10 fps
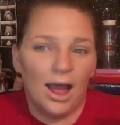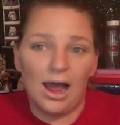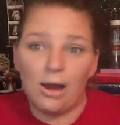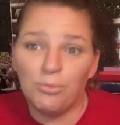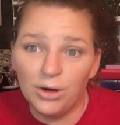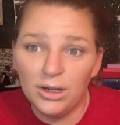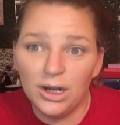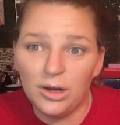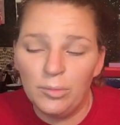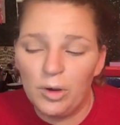I would
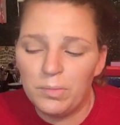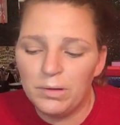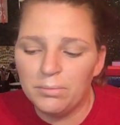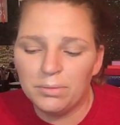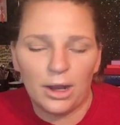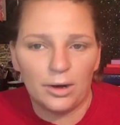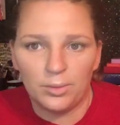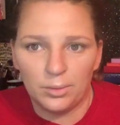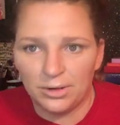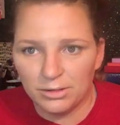cut them open, but I don't
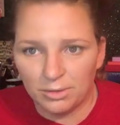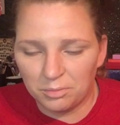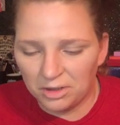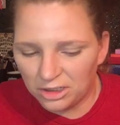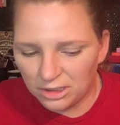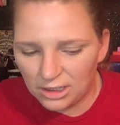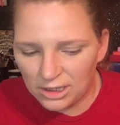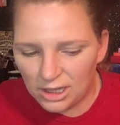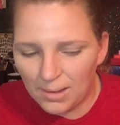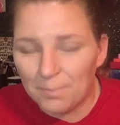want to waste my sponges like
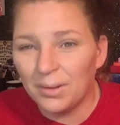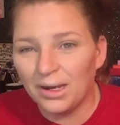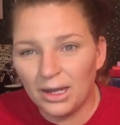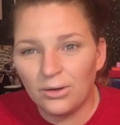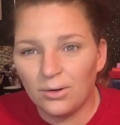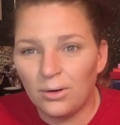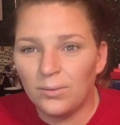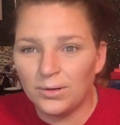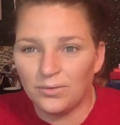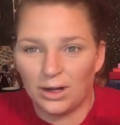that. But later on,
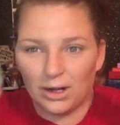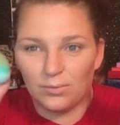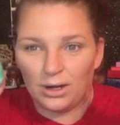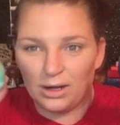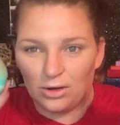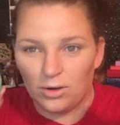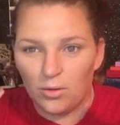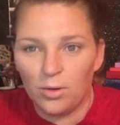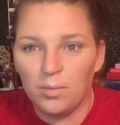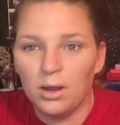whenever I get ready to do
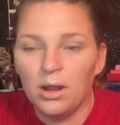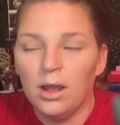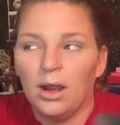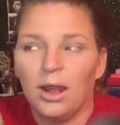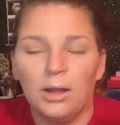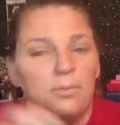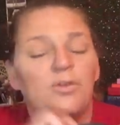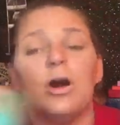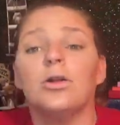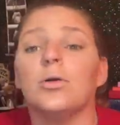them, like
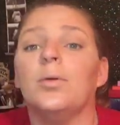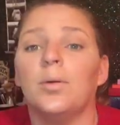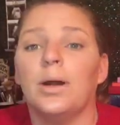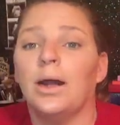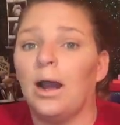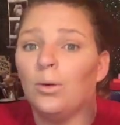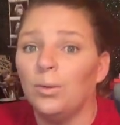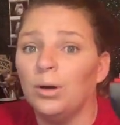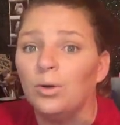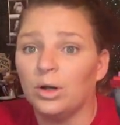before I throw them away, I
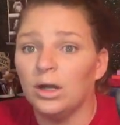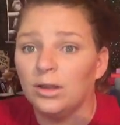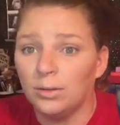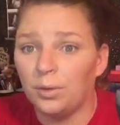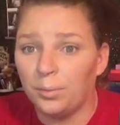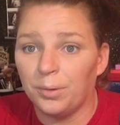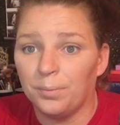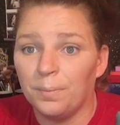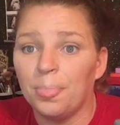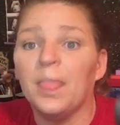will cut them open
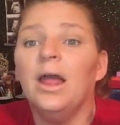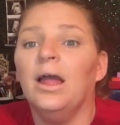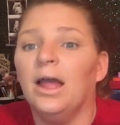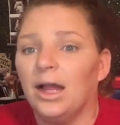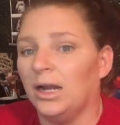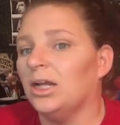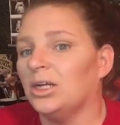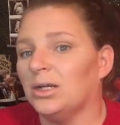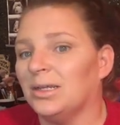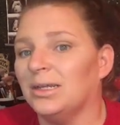and let
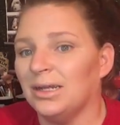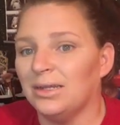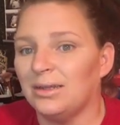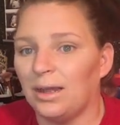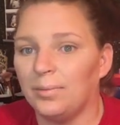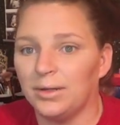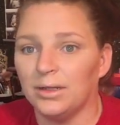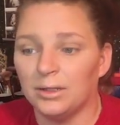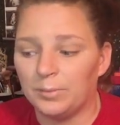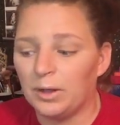y'all see the inside.
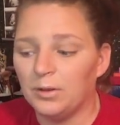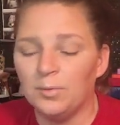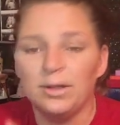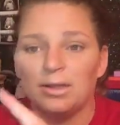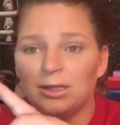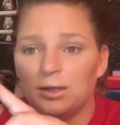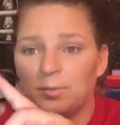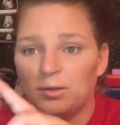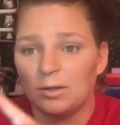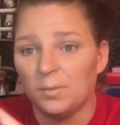Because supposedly, this is
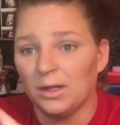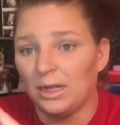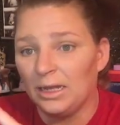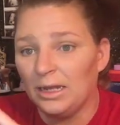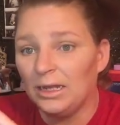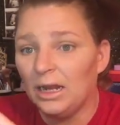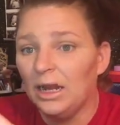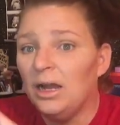supposed to be clean.